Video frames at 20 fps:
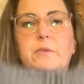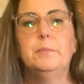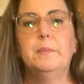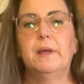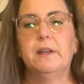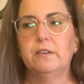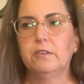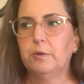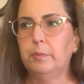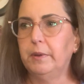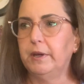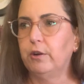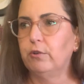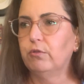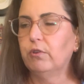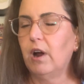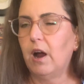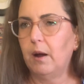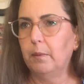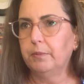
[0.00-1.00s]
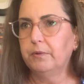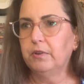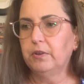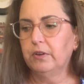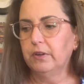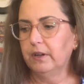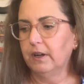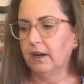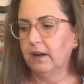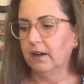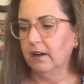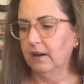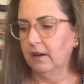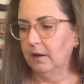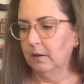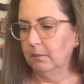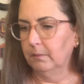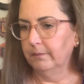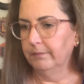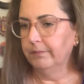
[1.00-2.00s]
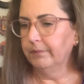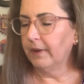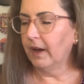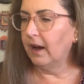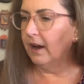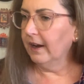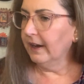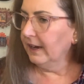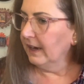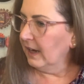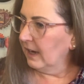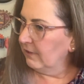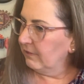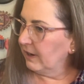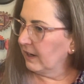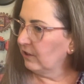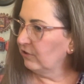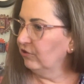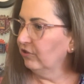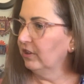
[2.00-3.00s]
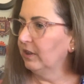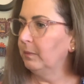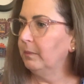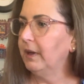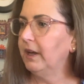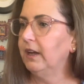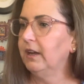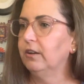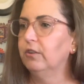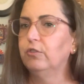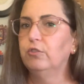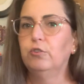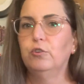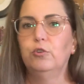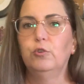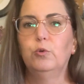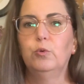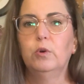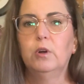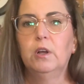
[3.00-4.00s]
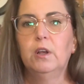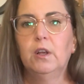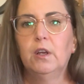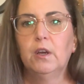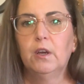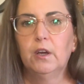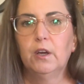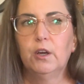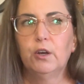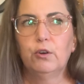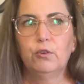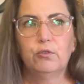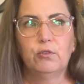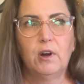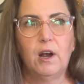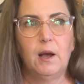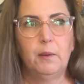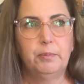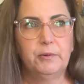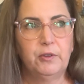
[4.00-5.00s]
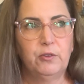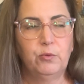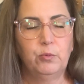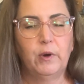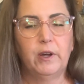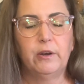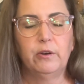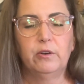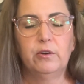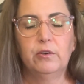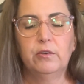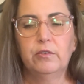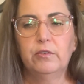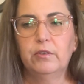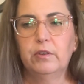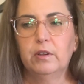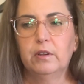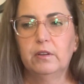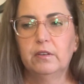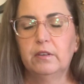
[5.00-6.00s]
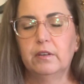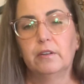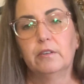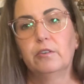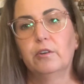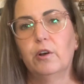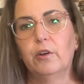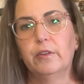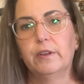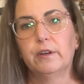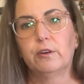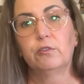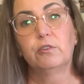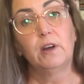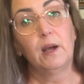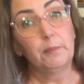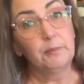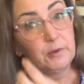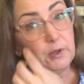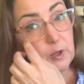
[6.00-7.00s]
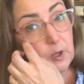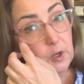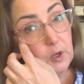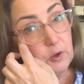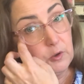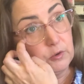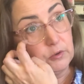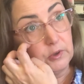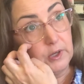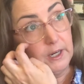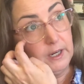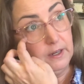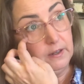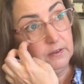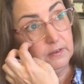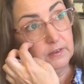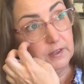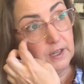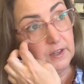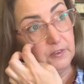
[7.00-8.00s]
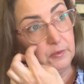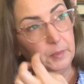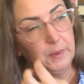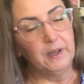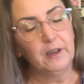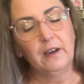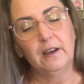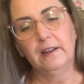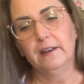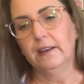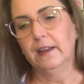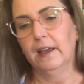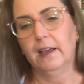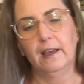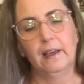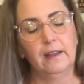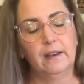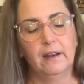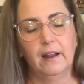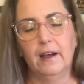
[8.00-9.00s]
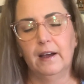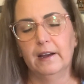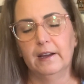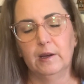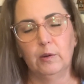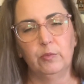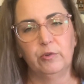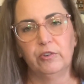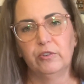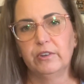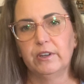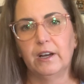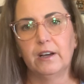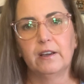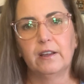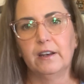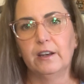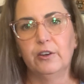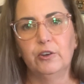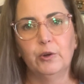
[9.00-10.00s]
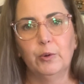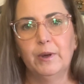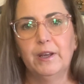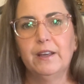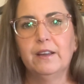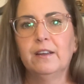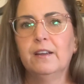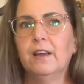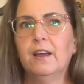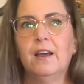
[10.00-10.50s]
meant to be cropped. I have actually made 2 cropped sweaters since all the cropped craze has begun, and I am just not going to do it.